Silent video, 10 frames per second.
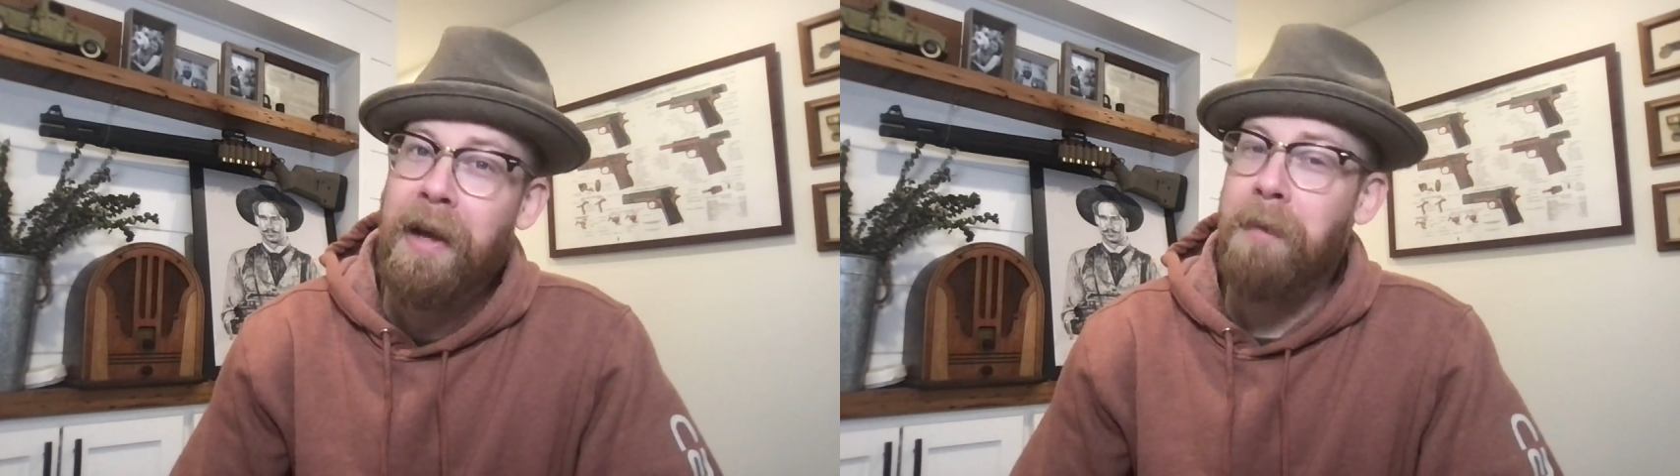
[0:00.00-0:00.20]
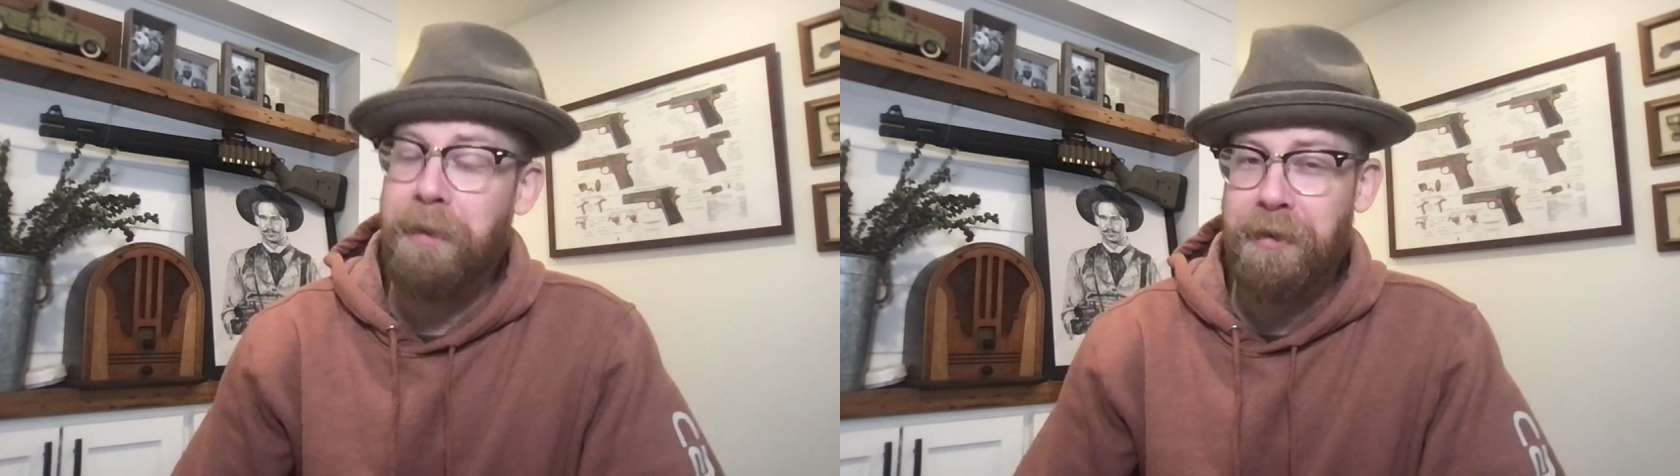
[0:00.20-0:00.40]

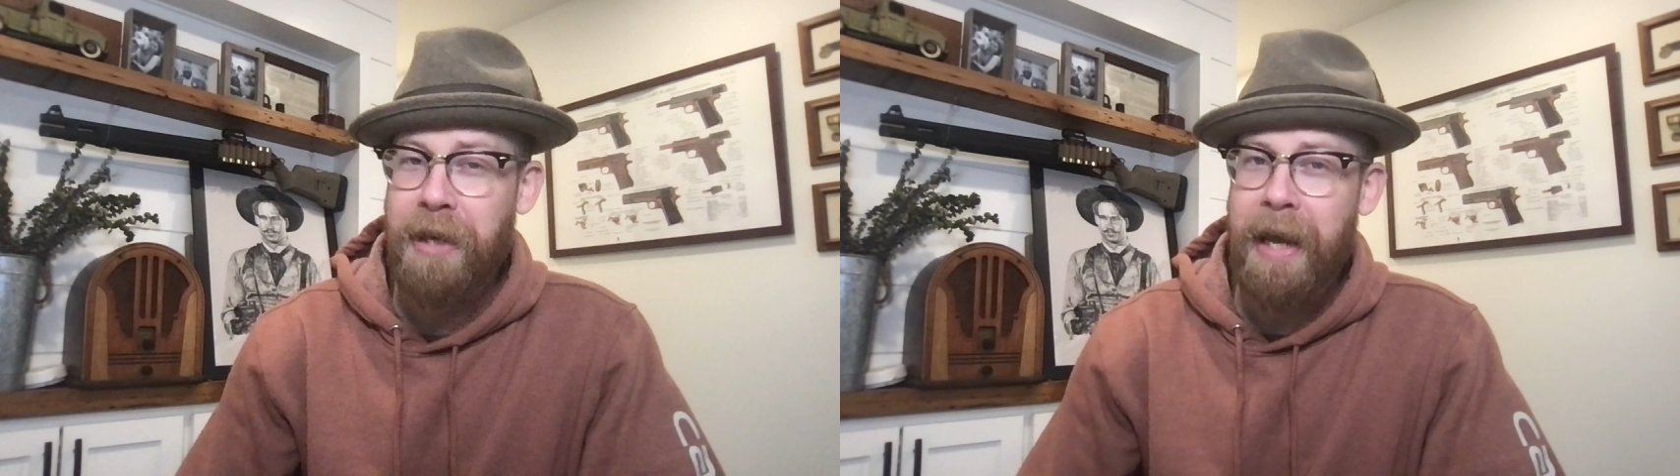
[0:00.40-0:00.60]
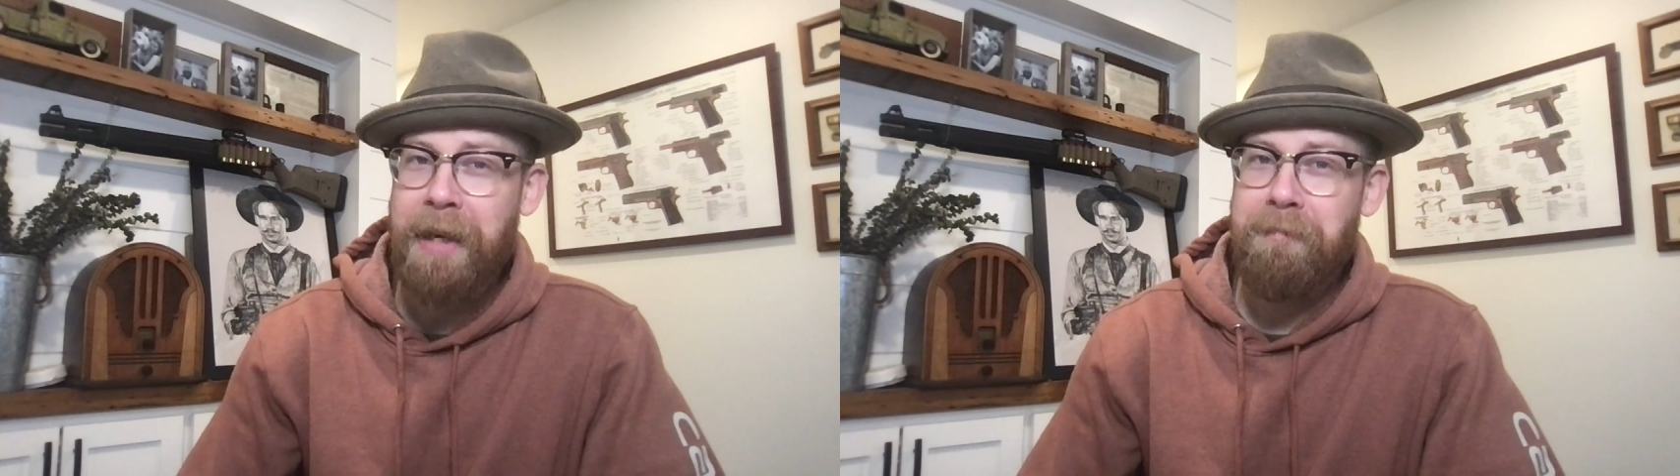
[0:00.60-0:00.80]
I'm Bill
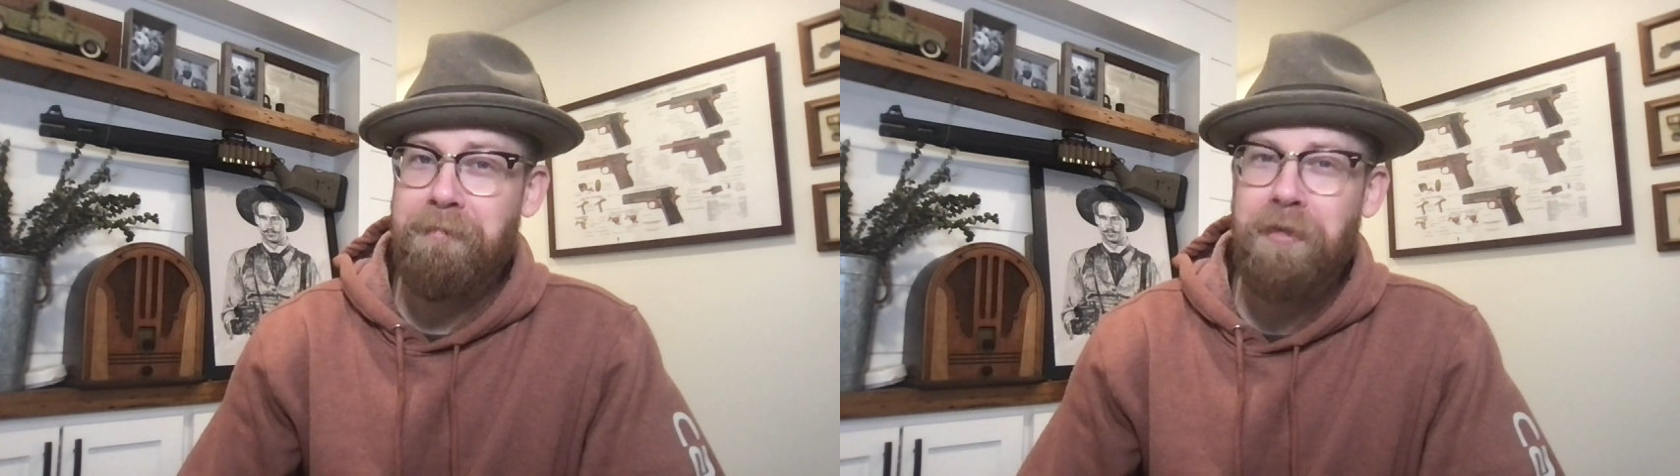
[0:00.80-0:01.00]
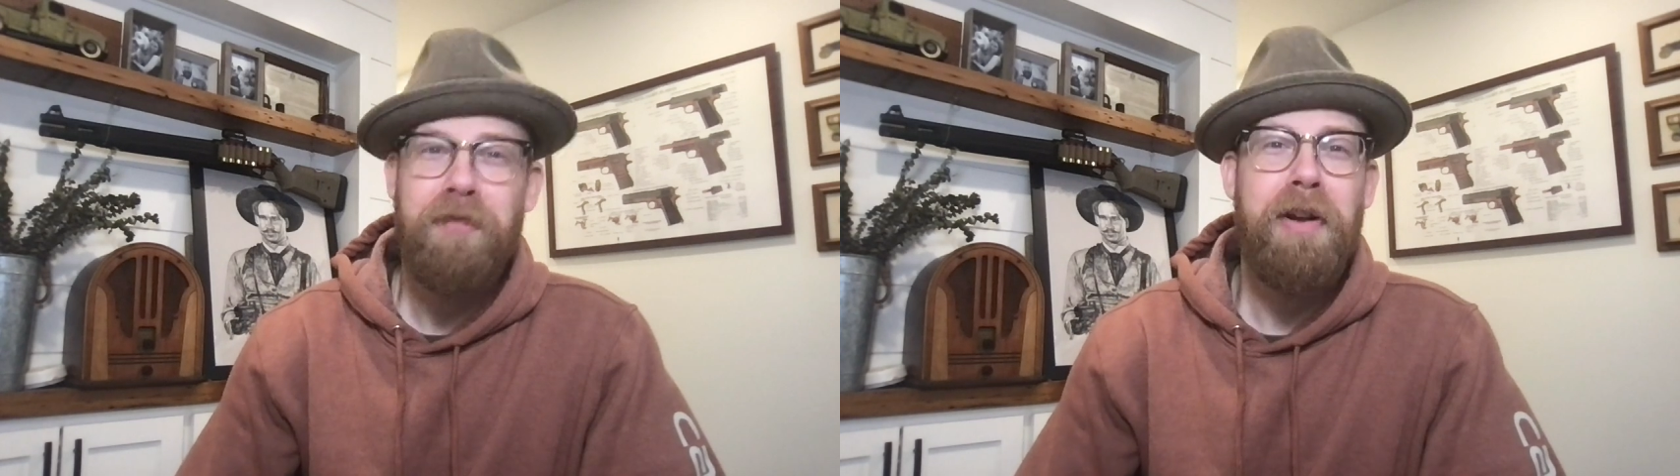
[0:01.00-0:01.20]
Sack,
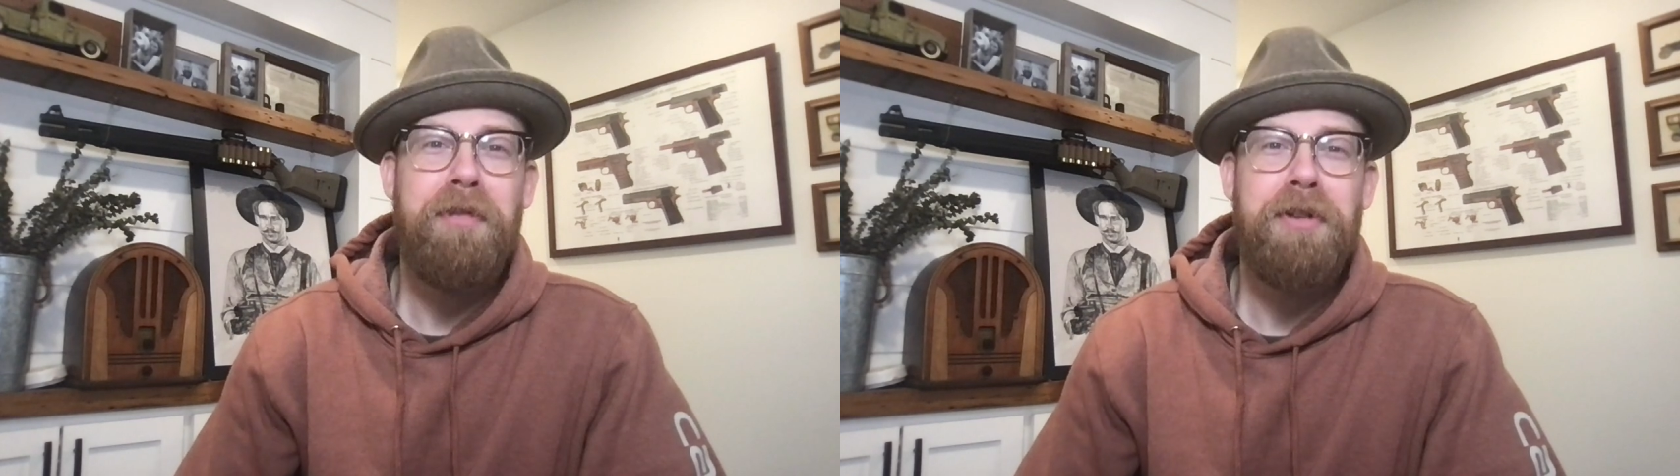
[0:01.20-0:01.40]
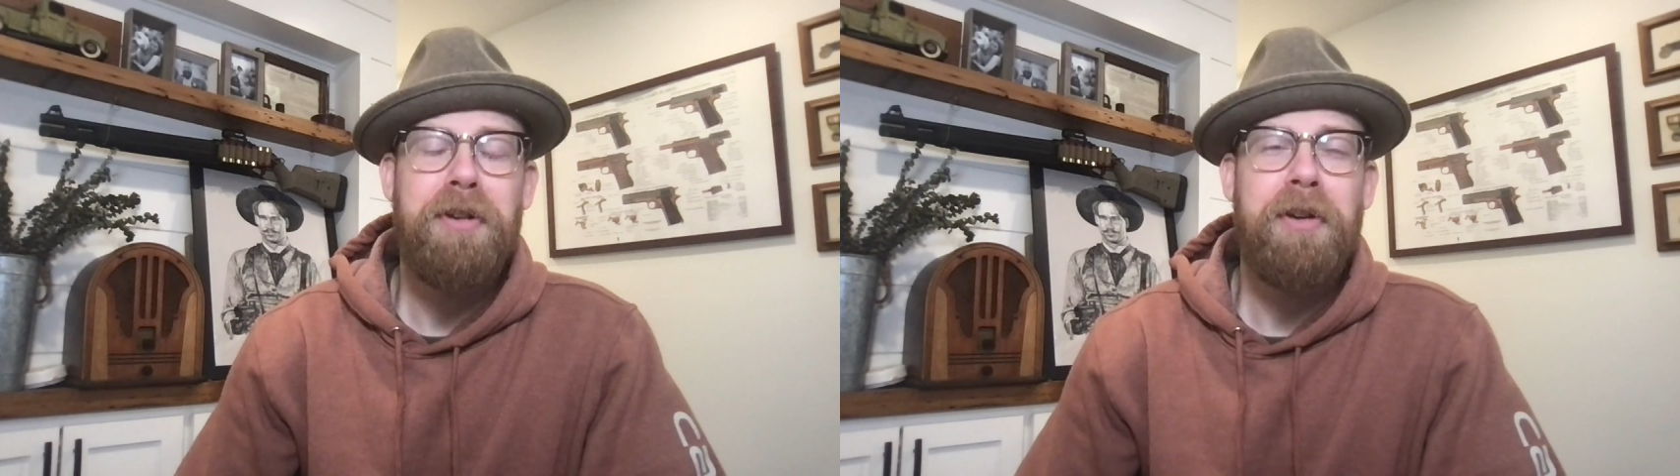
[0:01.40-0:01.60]
your
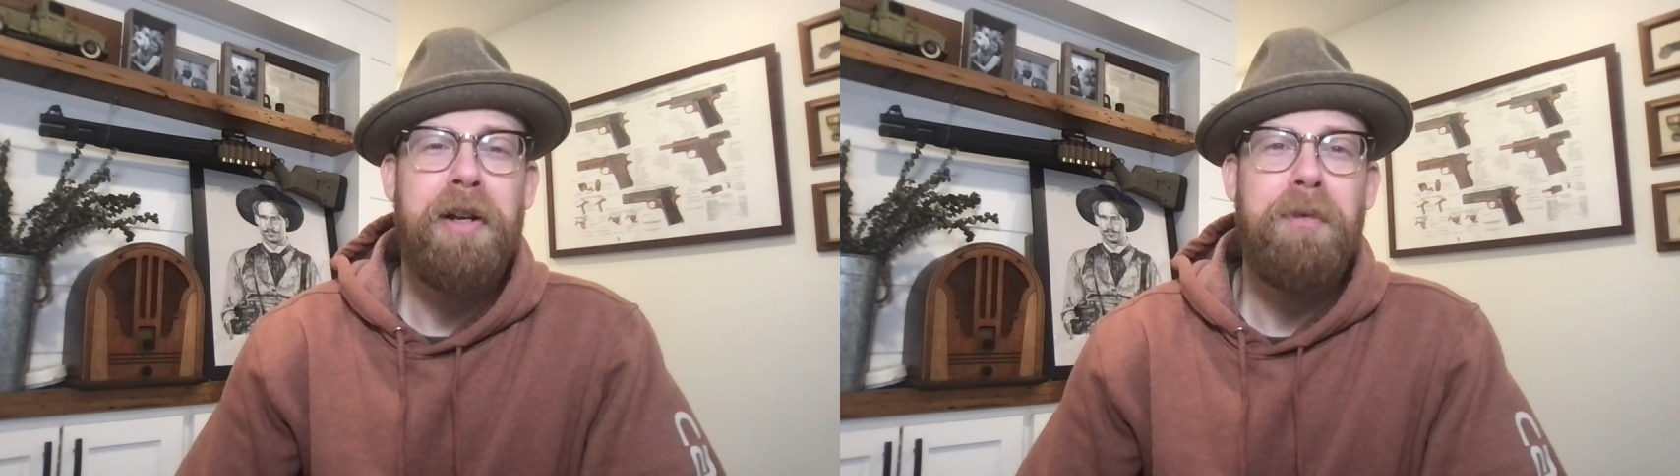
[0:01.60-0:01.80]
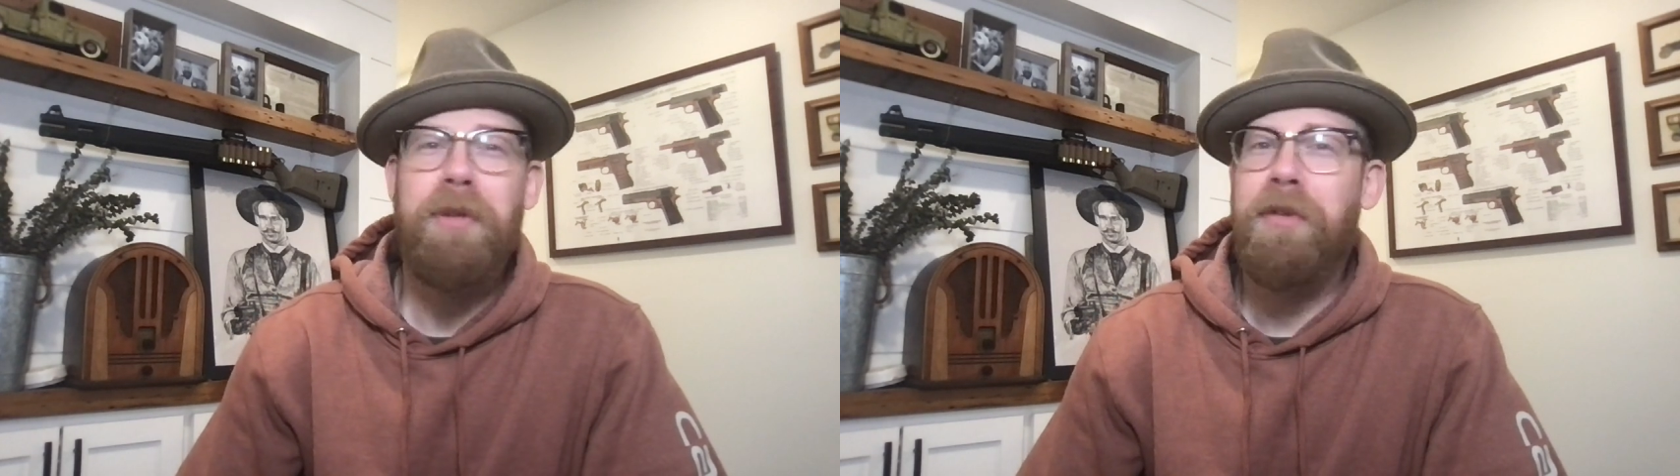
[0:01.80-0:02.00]
favorite
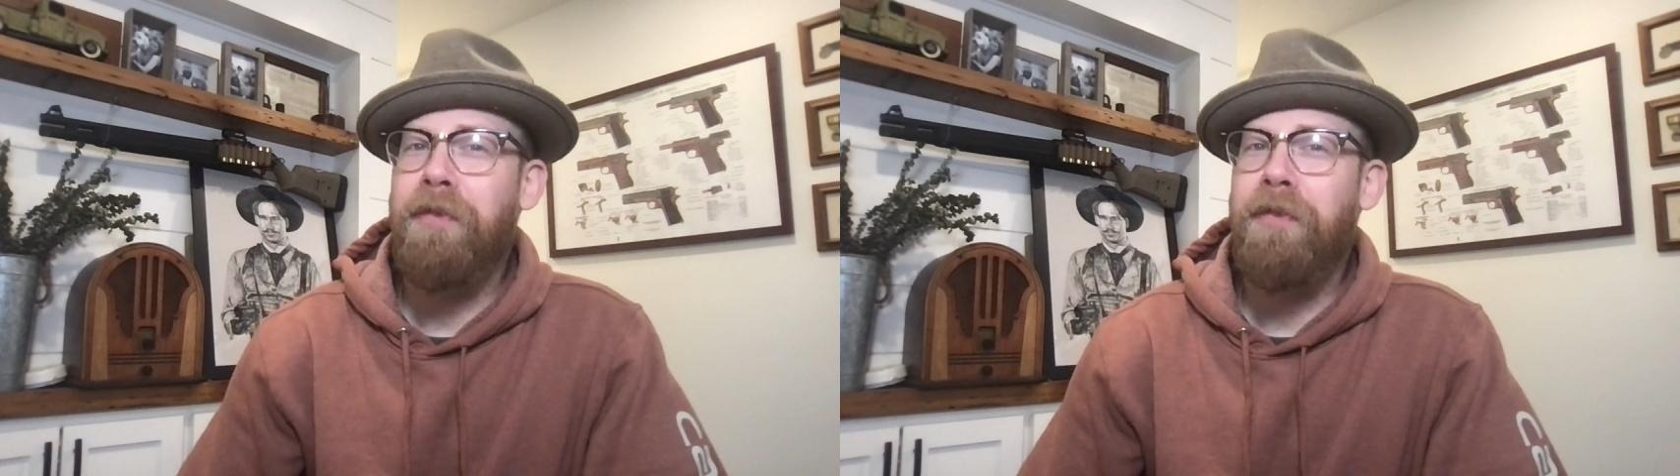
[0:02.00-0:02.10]
attorney with the